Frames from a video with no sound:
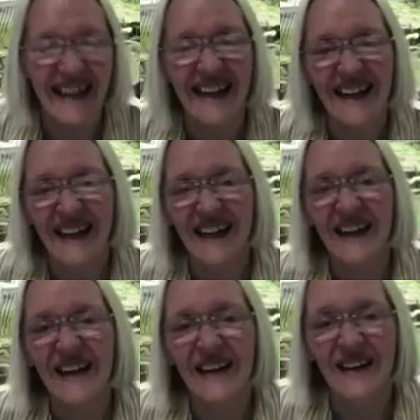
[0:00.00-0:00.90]

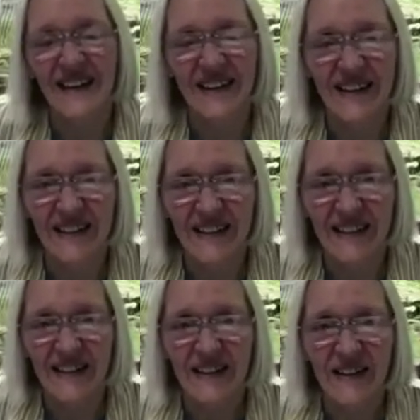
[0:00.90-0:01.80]

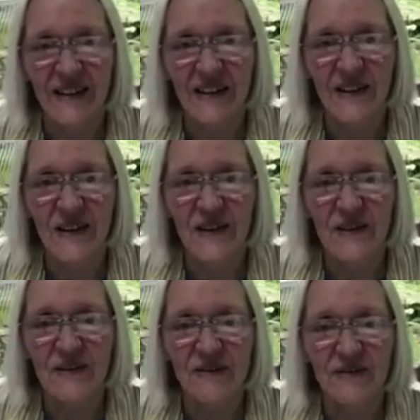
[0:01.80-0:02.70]

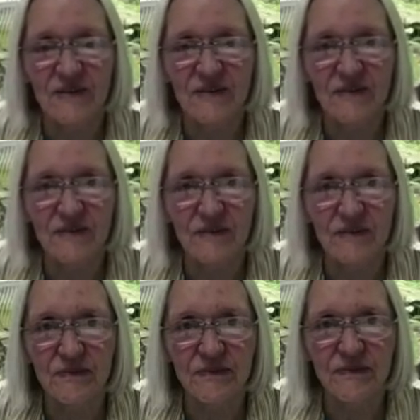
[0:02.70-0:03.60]

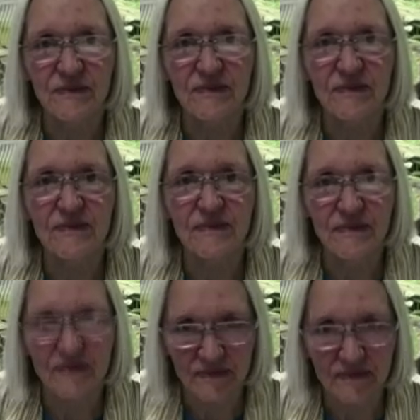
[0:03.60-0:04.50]

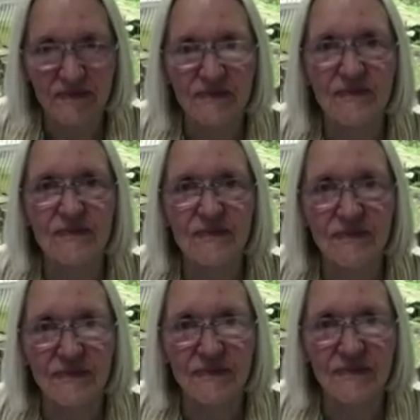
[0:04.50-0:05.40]

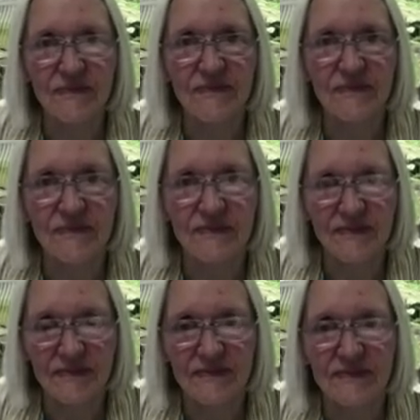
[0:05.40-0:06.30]

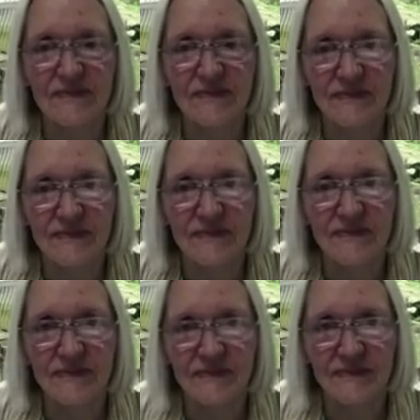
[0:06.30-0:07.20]

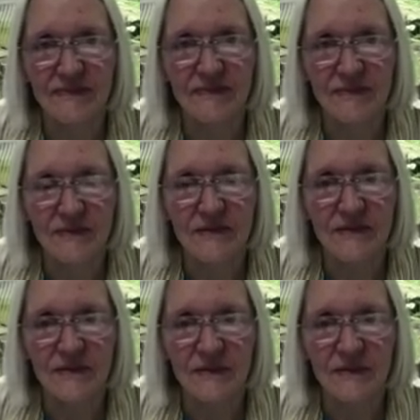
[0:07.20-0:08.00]
(silent)